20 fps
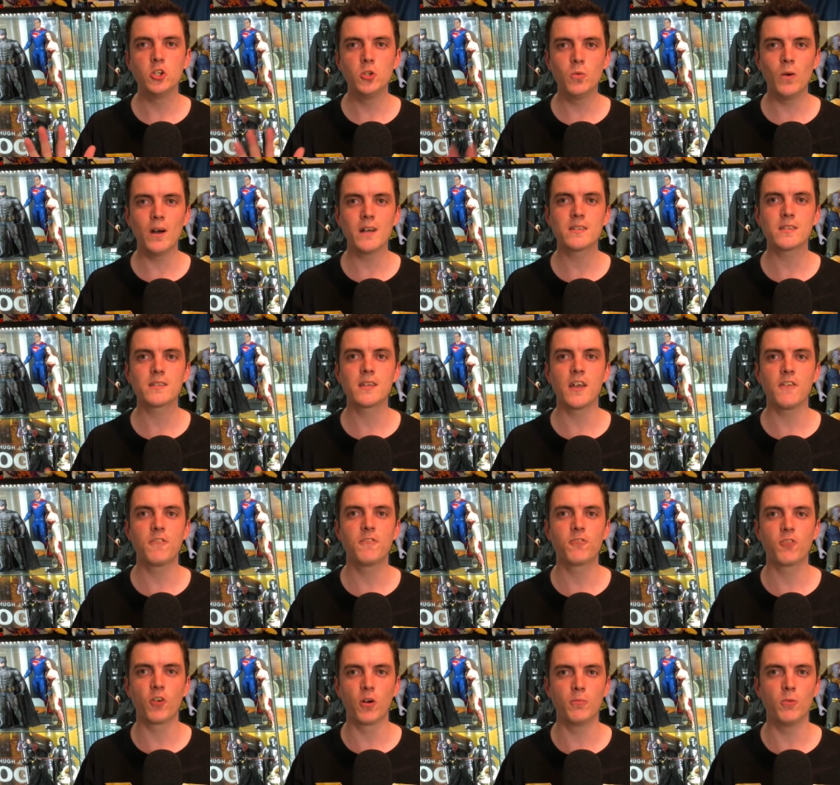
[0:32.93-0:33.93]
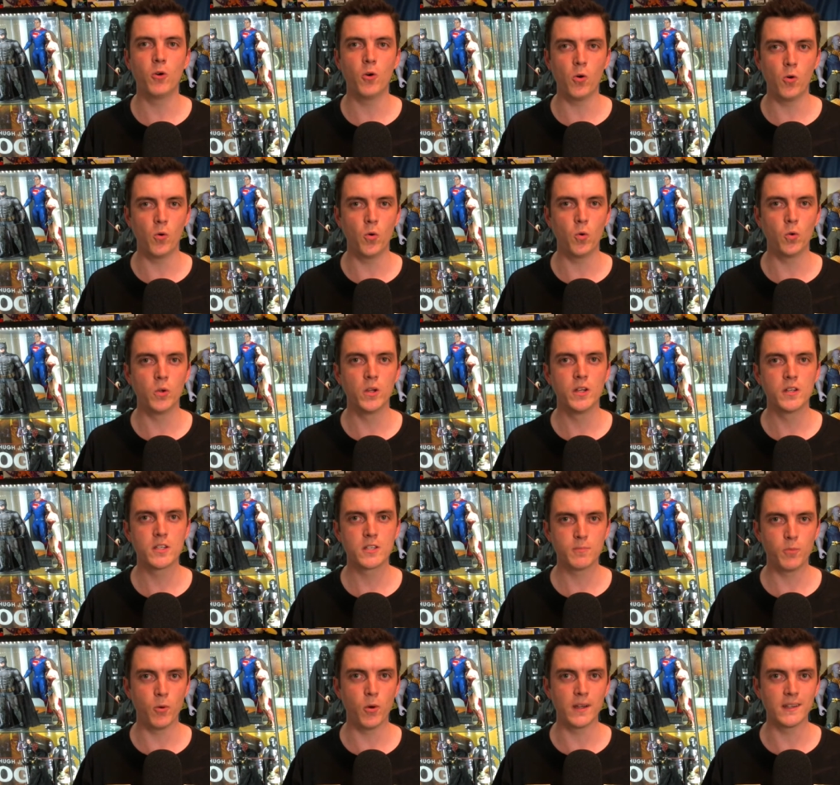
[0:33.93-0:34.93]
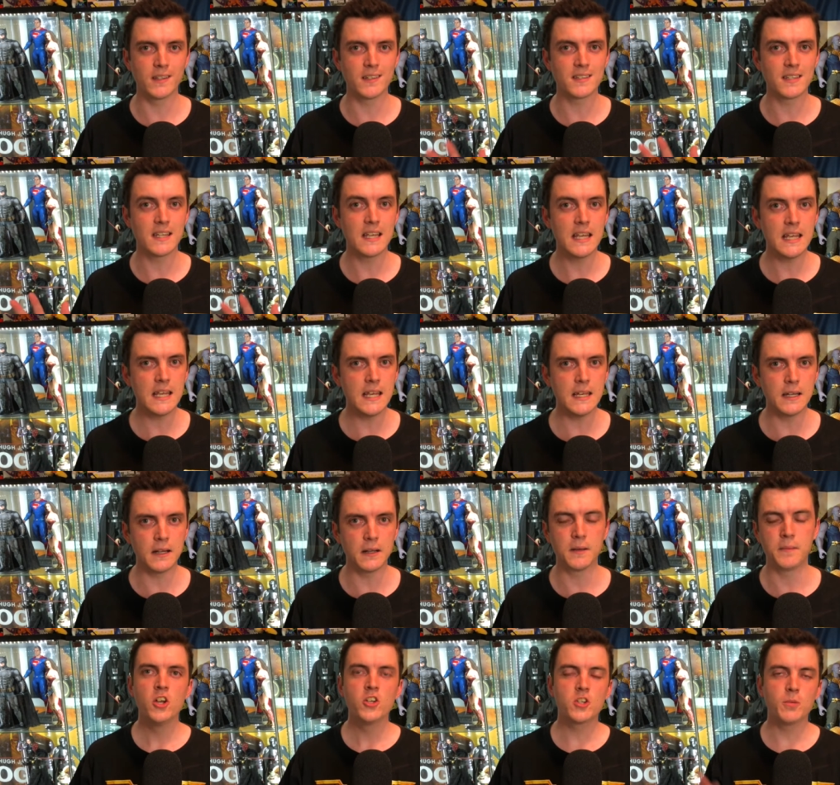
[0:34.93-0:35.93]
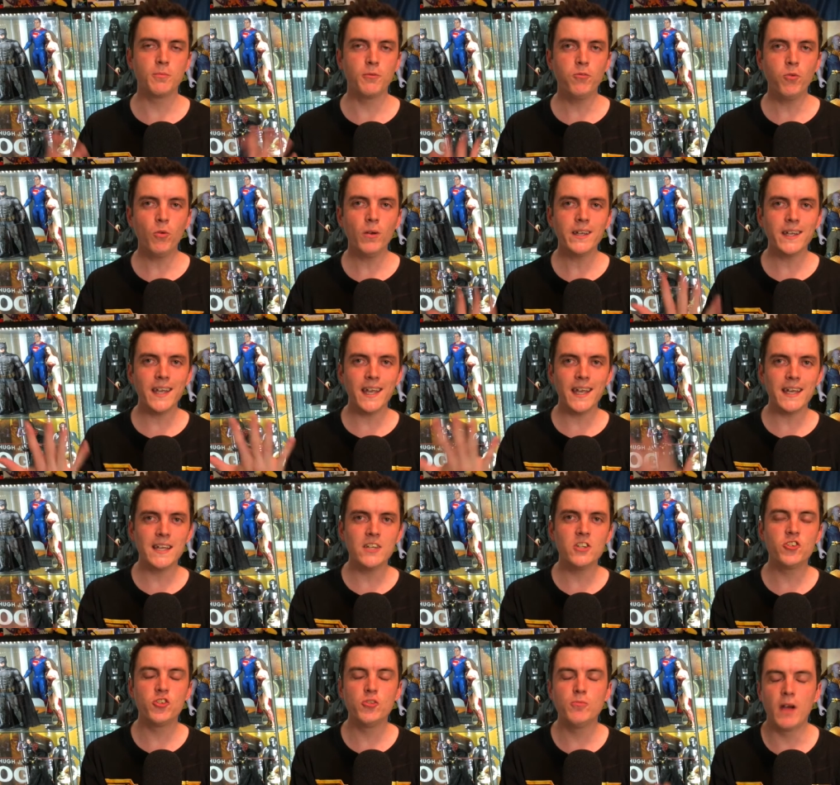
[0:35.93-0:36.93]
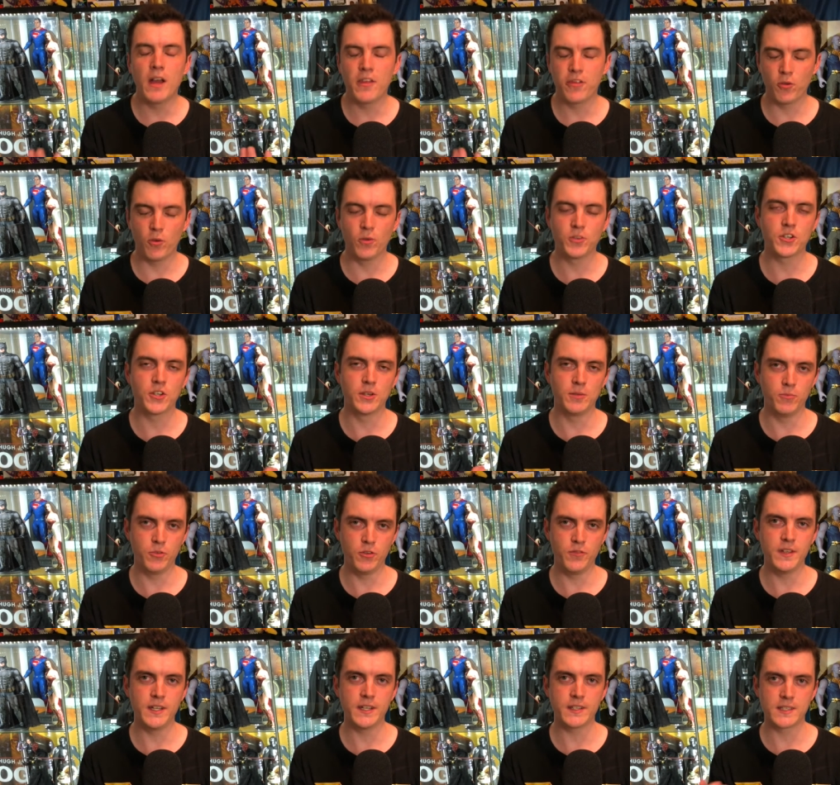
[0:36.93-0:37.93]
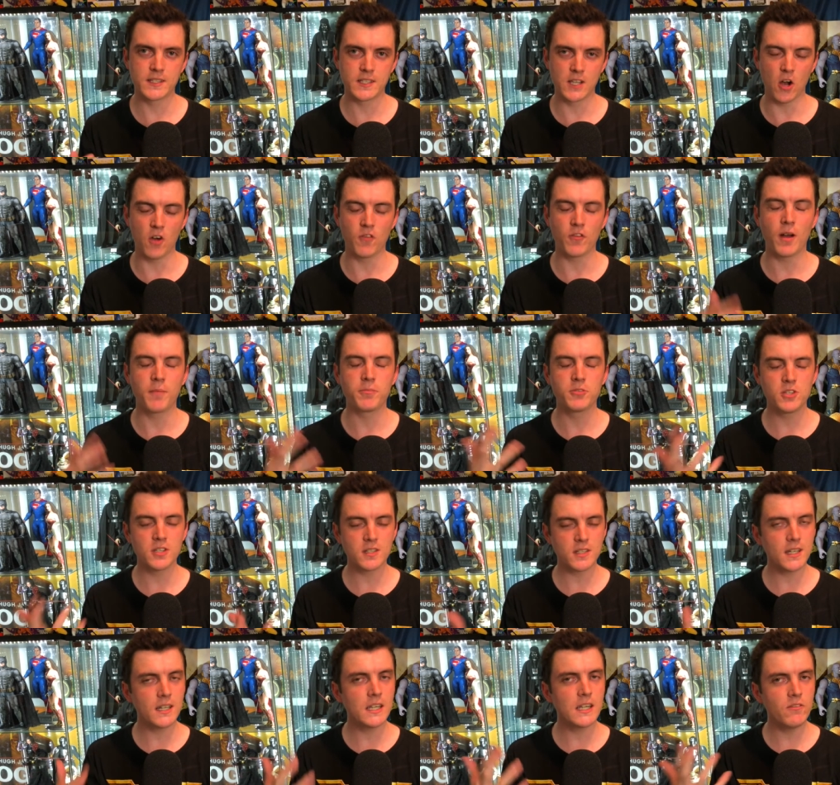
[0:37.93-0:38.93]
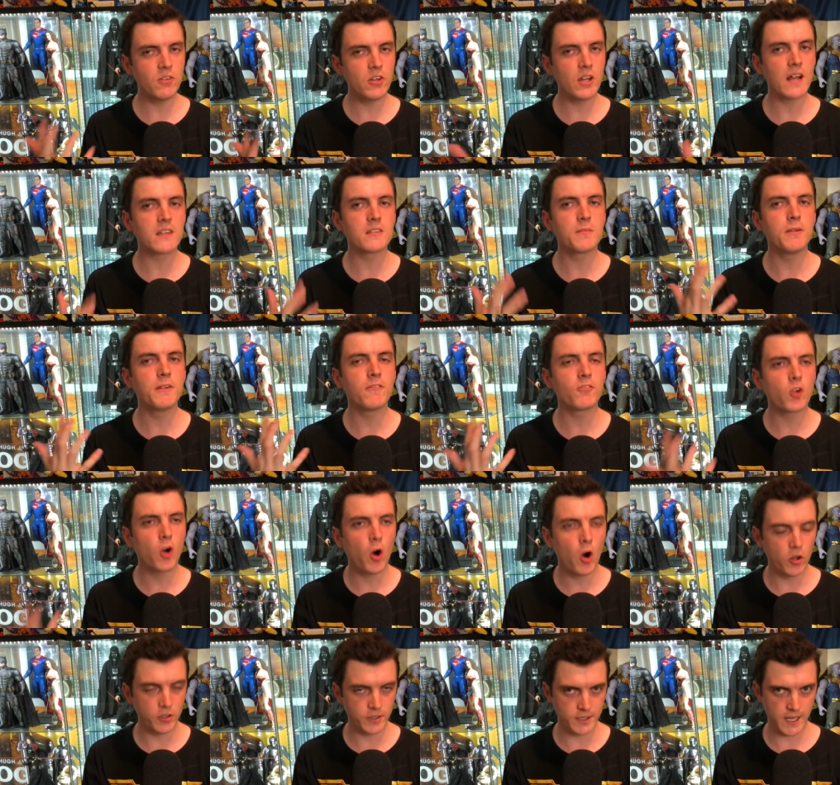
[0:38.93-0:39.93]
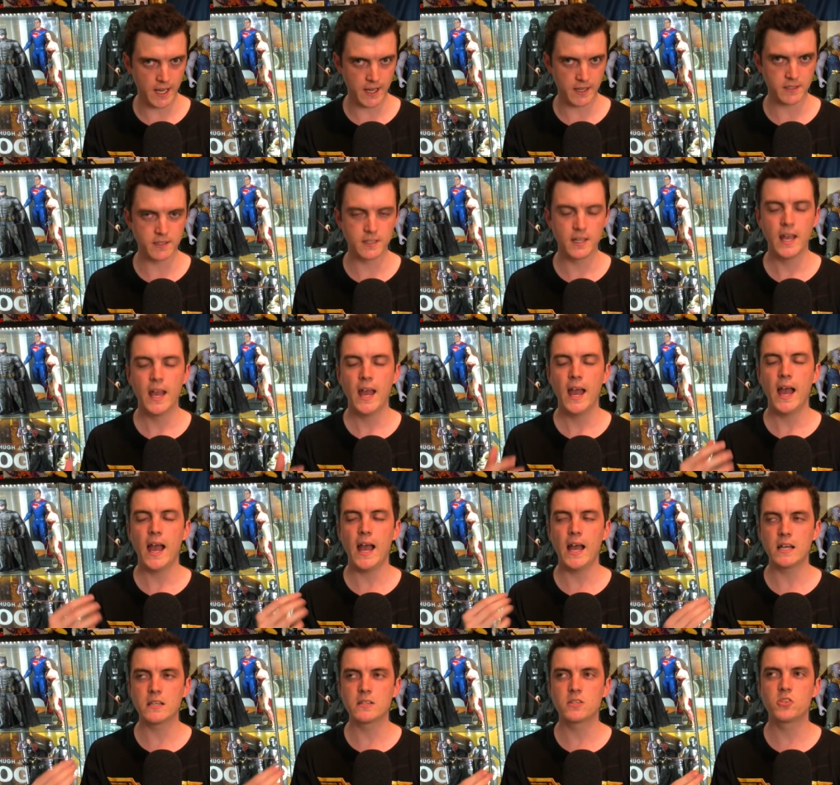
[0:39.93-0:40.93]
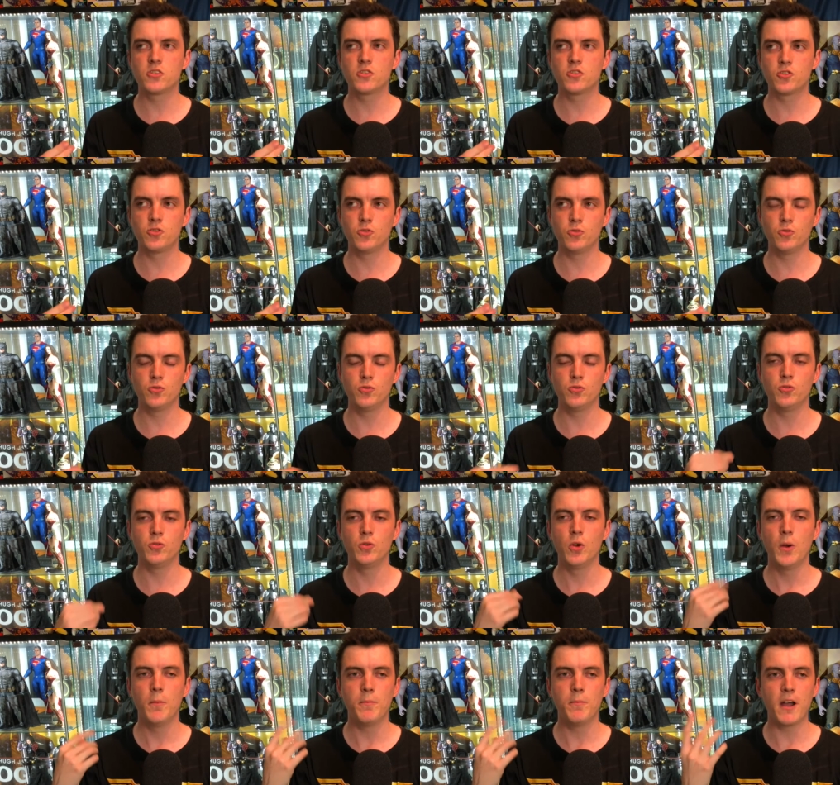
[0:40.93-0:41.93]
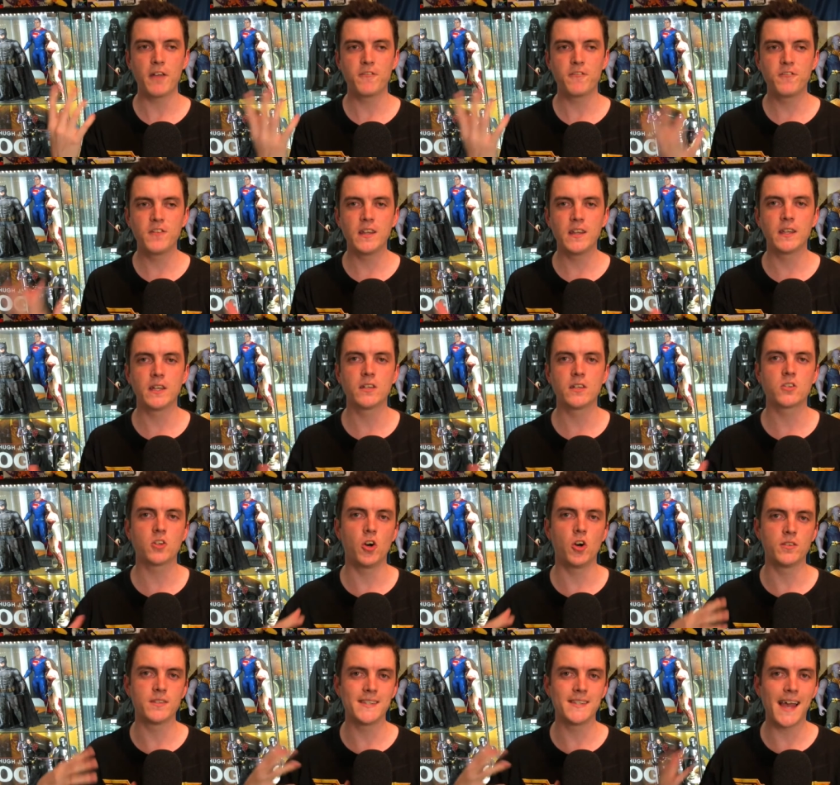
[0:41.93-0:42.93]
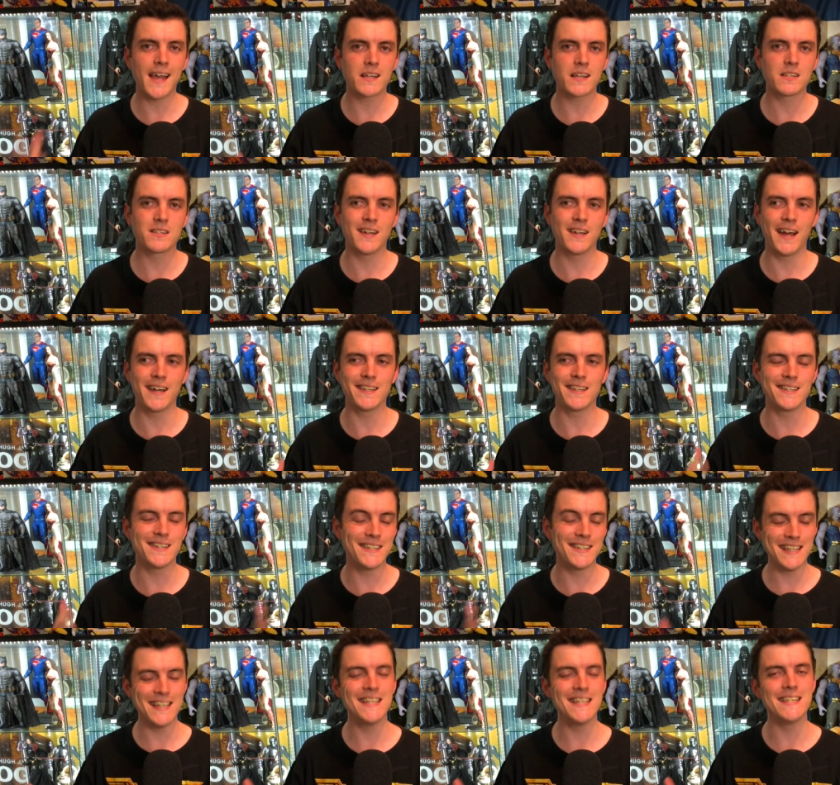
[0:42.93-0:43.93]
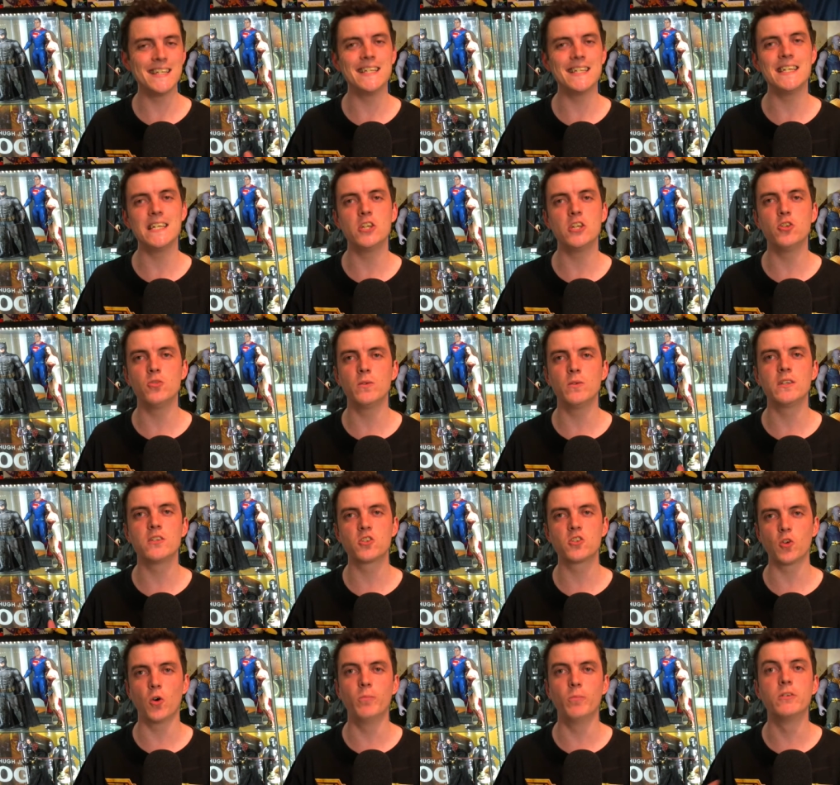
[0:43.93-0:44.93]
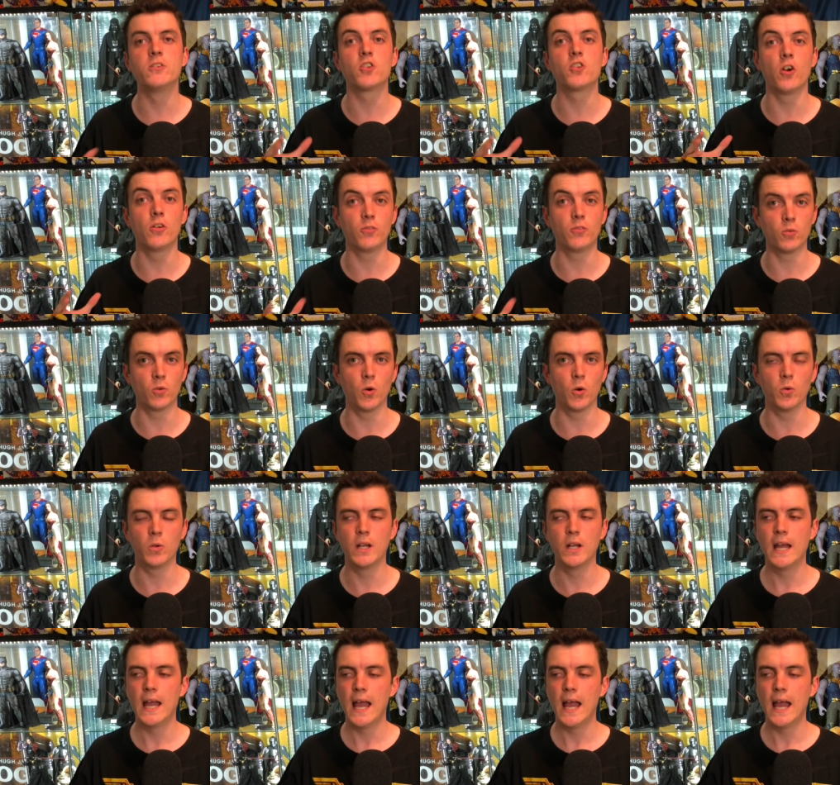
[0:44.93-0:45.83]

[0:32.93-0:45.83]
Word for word: you are safe from all spoilers here. So before I get into my thoughts on the movie itself, I'm just going to give you guys a bit of context as to my feelings on Zack Snyder's DCEU installments overall.